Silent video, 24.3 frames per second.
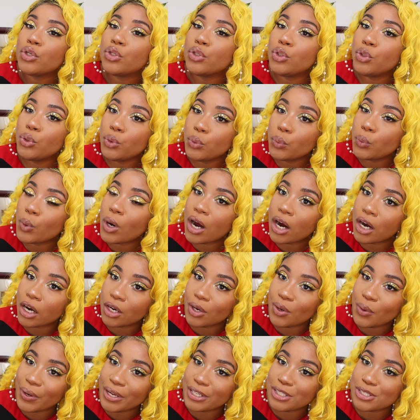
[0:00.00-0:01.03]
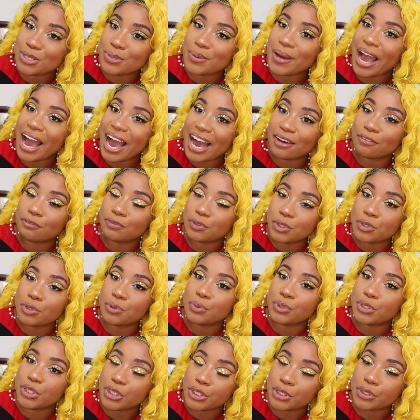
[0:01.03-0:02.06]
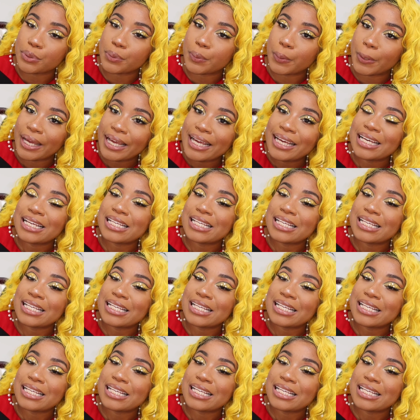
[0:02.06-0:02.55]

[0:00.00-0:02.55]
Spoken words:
you are going to have to do